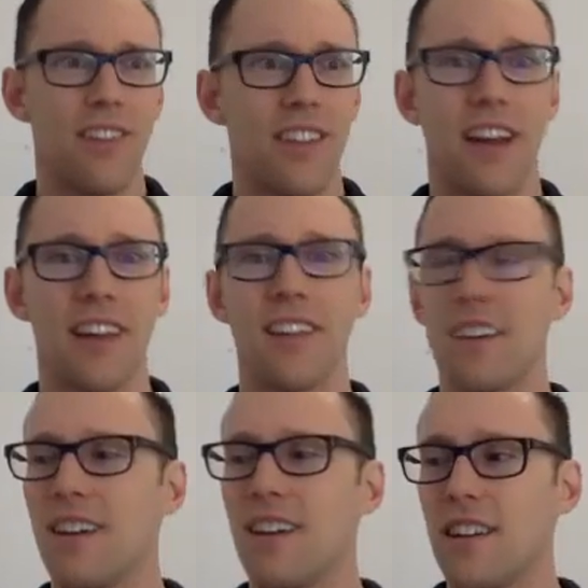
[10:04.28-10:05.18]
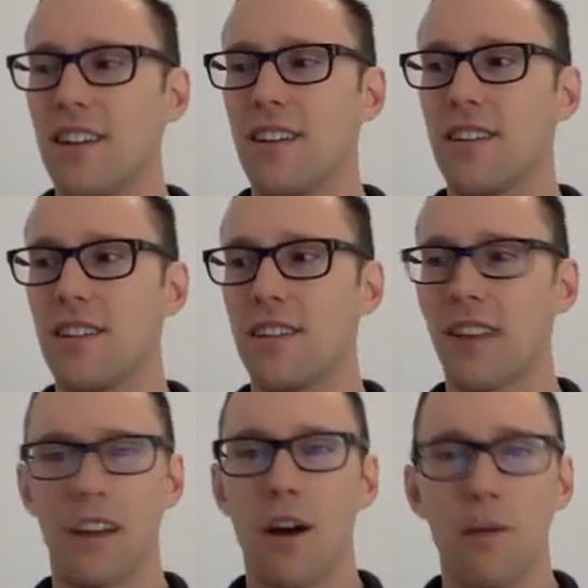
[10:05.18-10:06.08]
even that
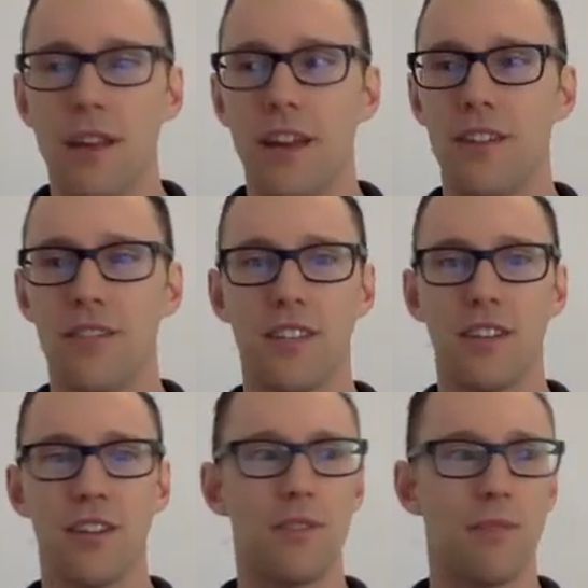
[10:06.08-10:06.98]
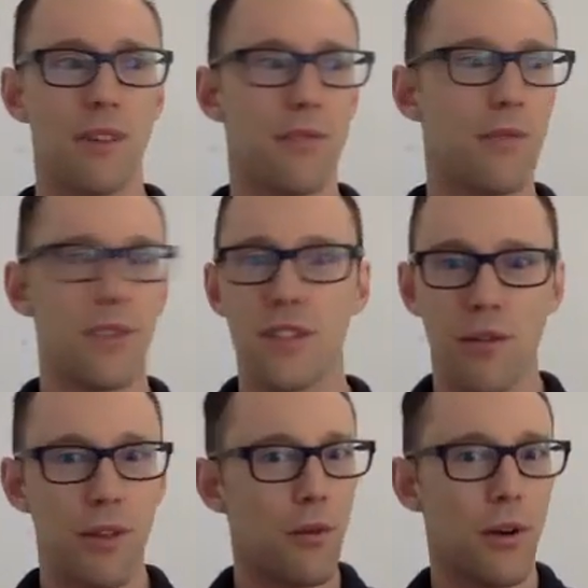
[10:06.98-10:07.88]
complicated of skills, but if we'd
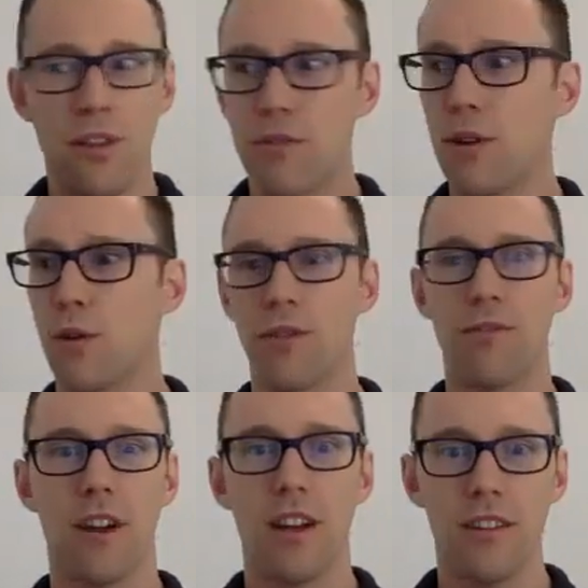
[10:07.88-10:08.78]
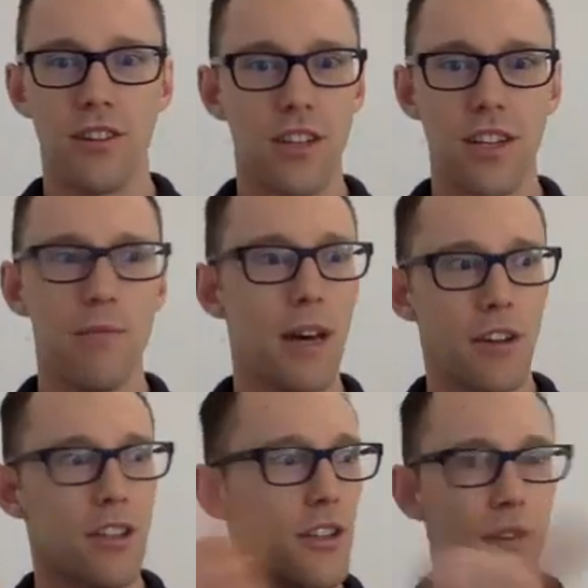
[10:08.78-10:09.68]
start with a 1 3/4 front, she'd
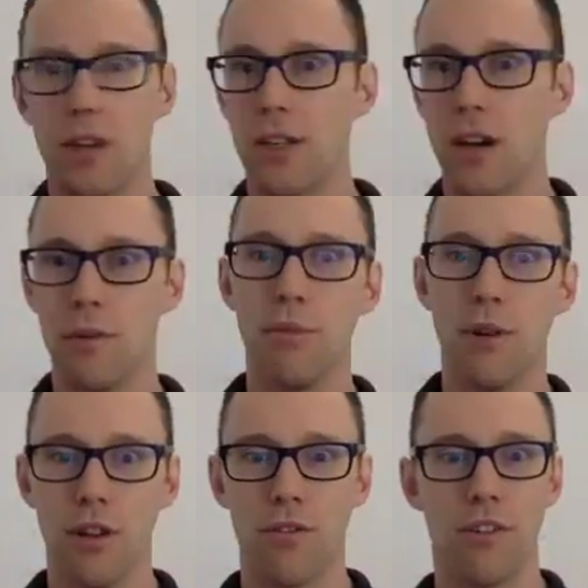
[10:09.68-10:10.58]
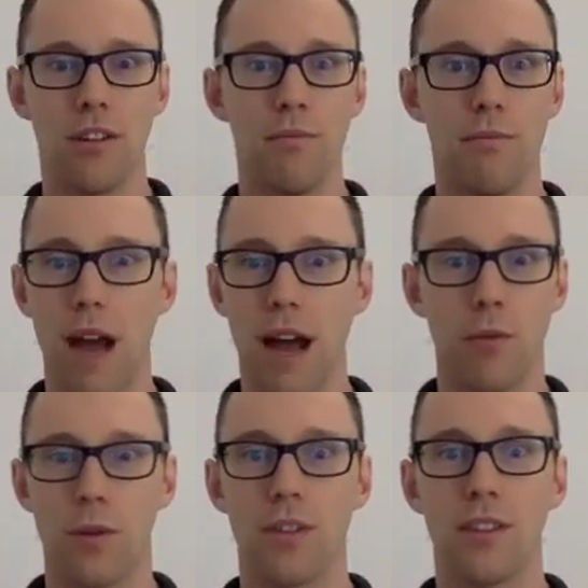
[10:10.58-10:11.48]
manage to do a double pullover
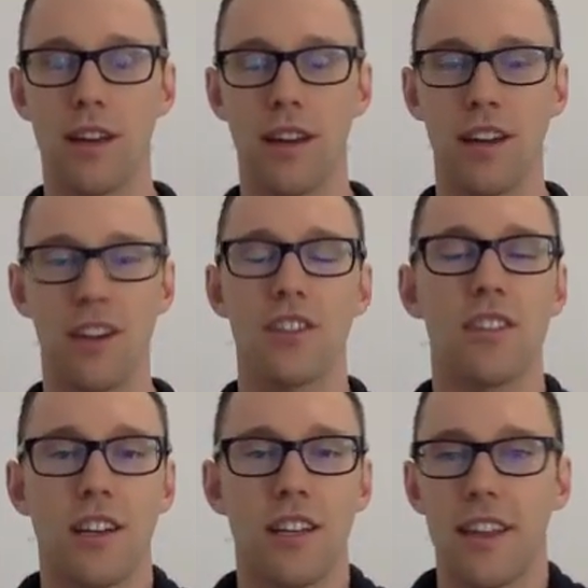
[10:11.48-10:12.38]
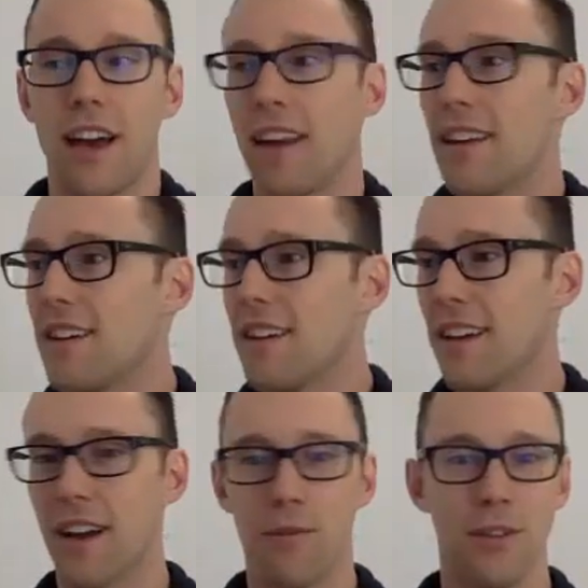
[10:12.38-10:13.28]
backwards. And I just sucked at that.
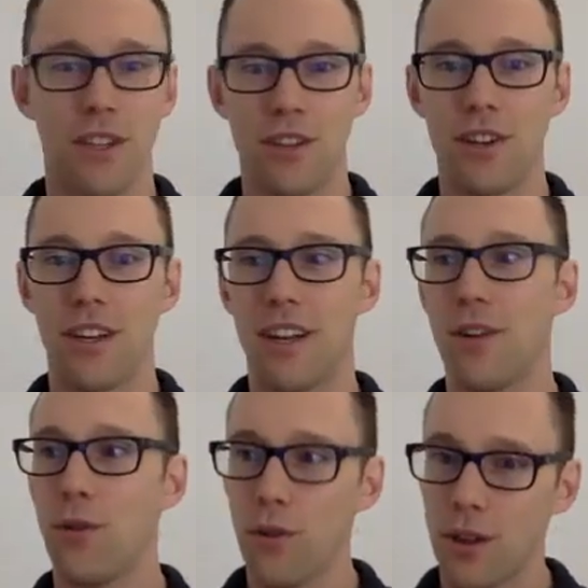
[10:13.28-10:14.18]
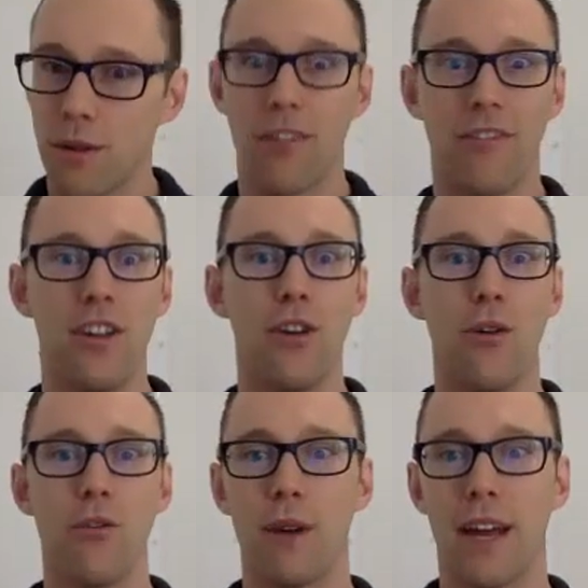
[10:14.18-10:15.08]
Like I wasn't good at holding my feet
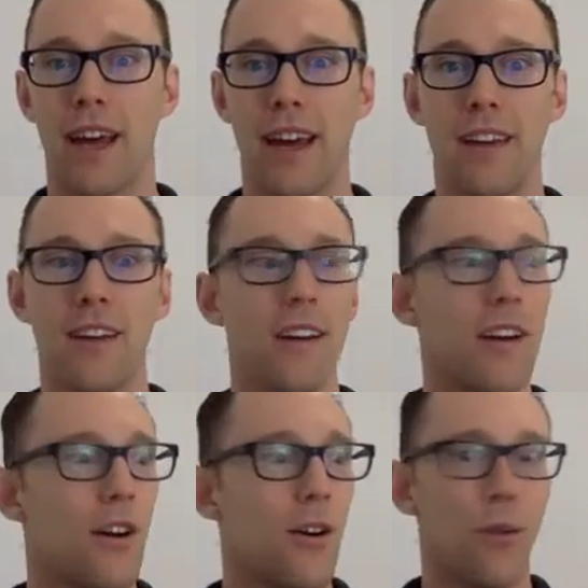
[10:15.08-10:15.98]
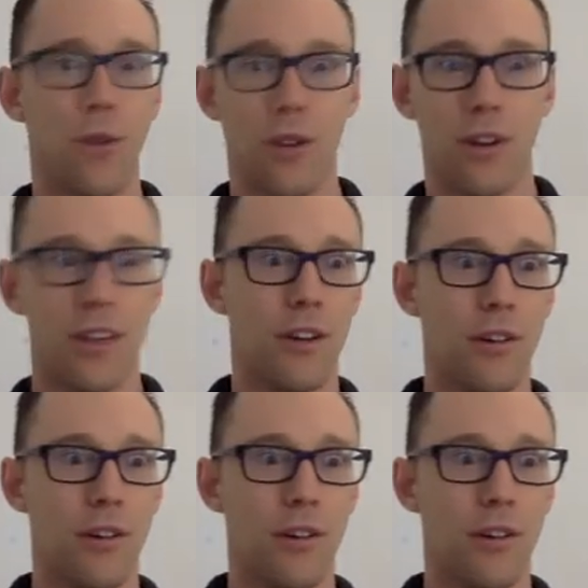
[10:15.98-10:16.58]
over my head or,